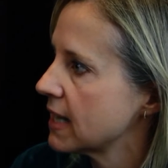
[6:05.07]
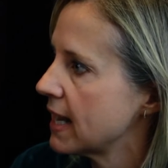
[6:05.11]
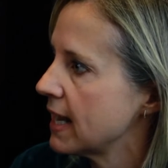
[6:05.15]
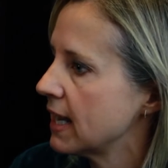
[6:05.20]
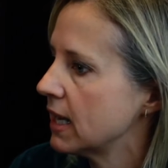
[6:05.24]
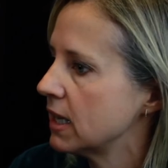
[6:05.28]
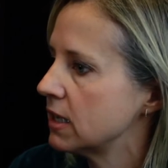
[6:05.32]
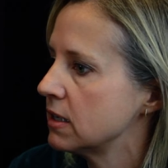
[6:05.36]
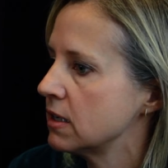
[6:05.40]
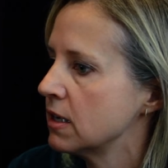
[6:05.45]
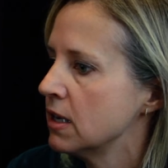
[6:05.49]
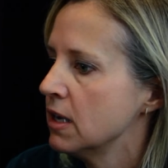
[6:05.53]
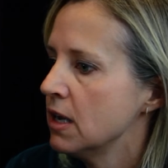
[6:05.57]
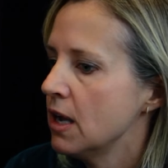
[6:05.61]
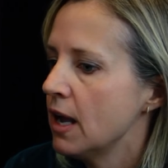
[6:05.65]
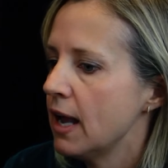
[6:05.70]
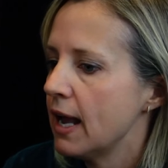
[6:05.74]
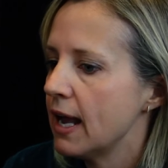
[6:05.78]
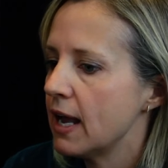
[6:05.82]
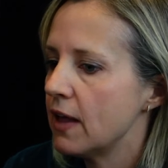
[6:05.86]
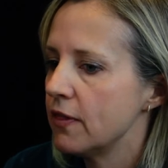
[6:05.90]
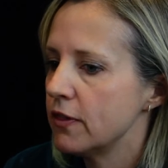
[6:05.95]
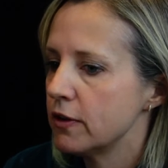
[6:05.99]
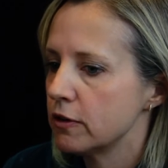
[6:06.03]
And
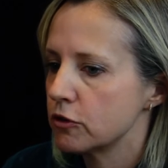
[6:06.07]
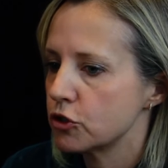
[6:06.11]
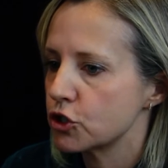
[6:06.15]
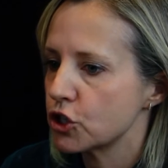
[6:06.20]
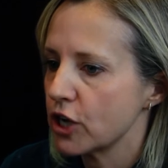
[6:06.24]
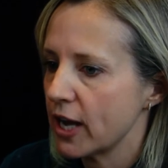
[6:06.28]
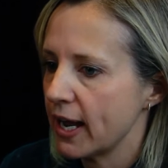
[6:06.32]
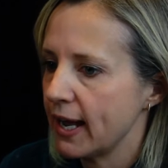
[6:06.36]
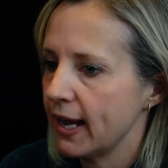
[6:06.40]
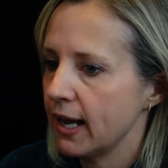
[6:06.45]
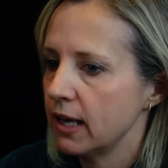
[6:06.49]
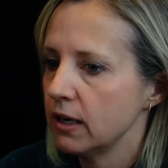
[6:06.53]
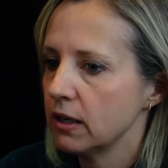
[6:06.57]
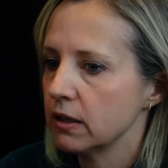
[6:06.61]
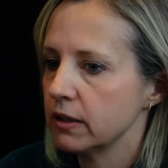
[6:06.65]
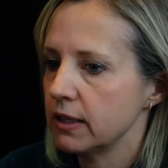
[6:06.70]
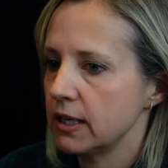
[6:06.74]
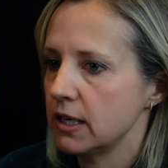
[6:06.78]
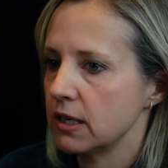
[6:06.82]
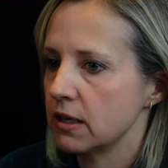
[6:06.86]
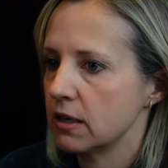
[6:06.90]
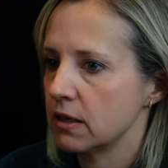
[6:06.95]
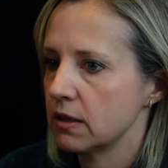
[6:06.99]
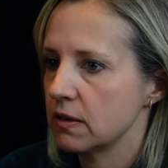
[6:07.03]
they're
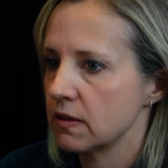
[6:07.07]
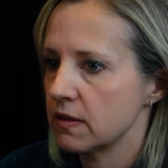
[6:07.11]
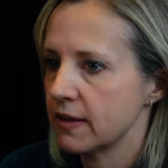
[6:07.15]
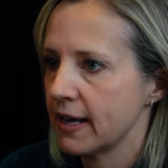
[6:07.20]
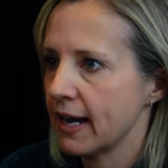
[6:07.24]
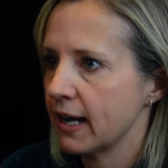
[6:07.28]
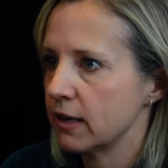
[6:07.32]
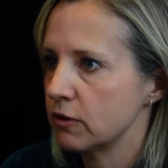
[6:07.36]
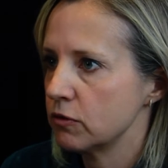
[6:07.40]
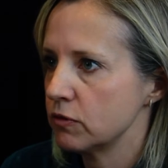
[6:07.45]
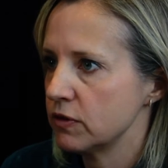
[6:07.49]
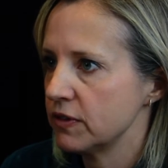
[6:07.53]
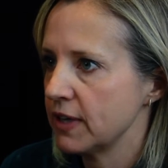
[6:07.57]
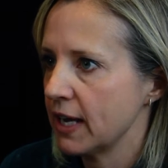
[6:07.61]
channeling that